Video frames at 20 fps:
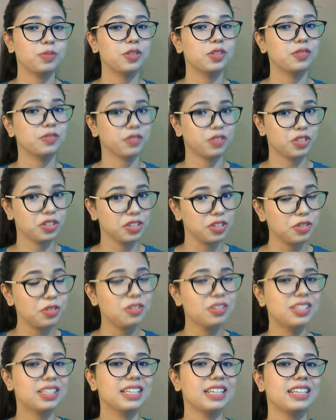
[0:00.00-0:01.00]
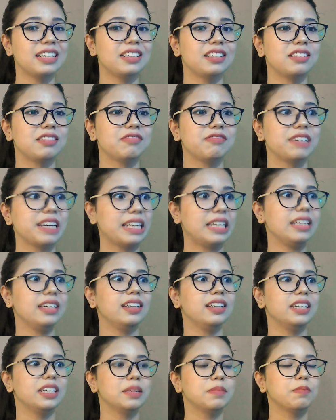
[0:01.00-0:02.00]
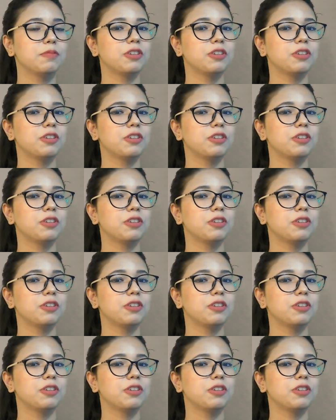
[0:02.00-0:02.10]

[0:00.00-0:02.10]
So use it very